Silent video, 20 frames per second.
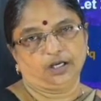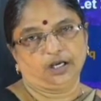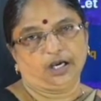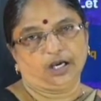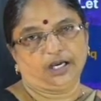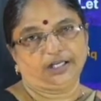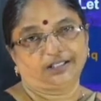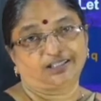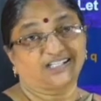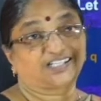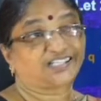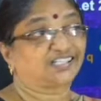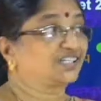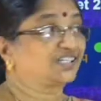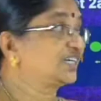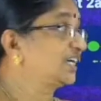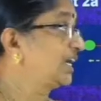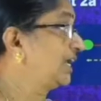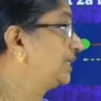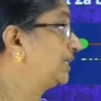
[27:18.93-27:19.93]
and the
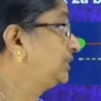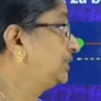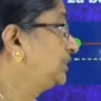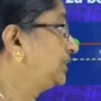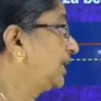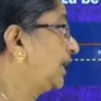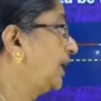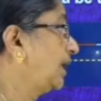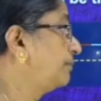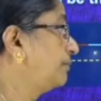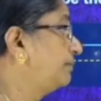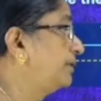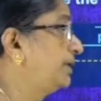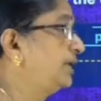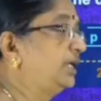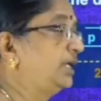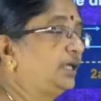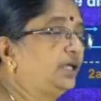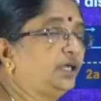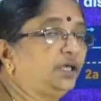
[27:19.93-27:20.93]
strength can
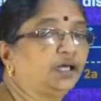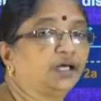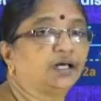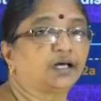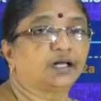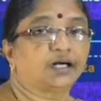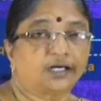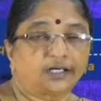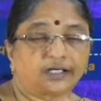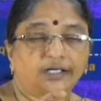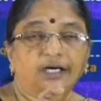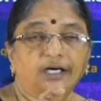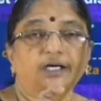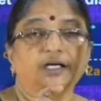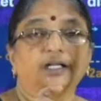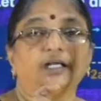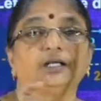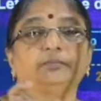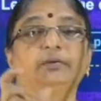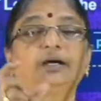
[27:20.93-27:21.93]
be
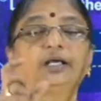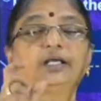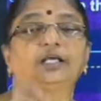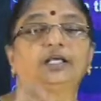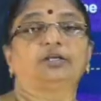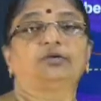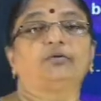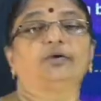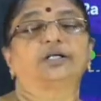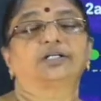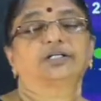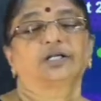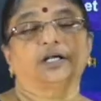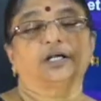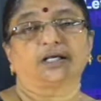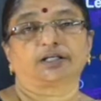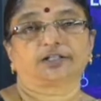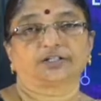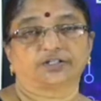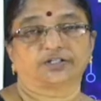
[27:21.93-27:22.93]
written by equation
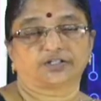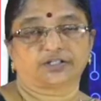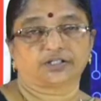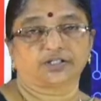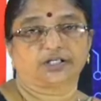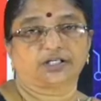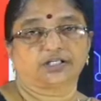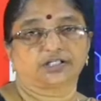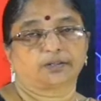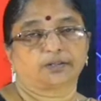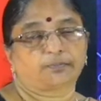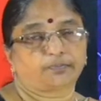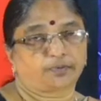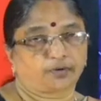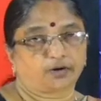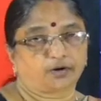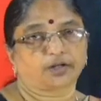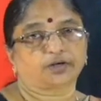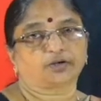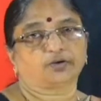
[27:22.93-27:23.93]
like this. It is a
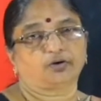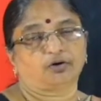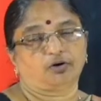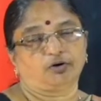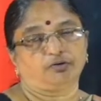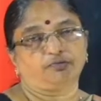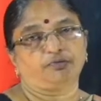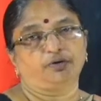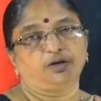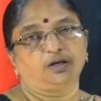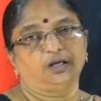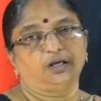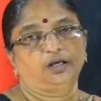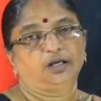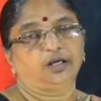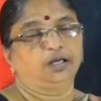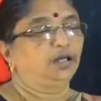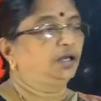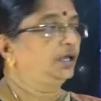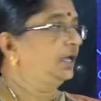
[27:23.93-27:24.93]
product of
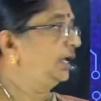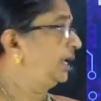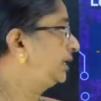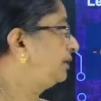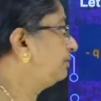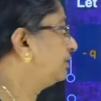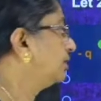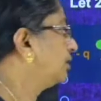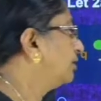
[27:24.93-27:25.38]
any one